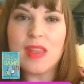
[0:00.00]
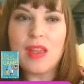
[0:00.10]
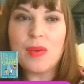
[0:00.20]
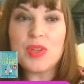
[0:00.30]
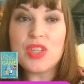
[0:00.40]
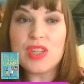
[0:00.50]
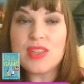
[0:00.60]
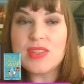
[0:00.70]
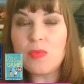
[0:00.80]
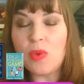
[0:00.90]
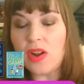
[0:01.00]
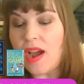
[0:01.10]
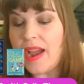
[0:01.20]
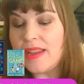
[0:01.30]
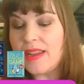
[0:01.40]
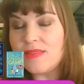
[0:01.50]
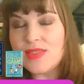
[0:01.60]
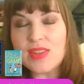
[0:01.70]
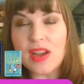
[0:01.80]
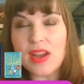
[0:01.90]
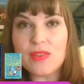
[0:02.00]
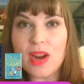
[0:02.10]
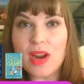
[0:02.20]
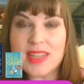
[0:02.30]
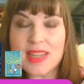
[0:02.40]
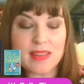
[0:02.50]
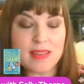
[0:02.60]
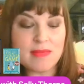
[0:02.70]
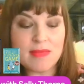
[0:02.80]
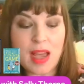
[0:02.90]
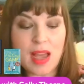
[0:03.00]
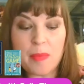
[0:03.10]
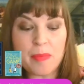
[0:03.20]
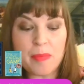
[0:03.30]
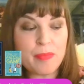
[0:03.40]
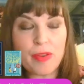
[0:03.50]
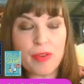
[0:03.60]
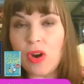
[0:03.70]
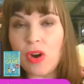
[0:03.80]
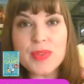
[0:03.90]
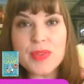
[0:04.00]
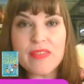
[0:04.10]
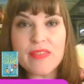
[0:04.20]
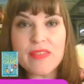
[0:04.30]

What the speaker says: which is what I started writing before I was ever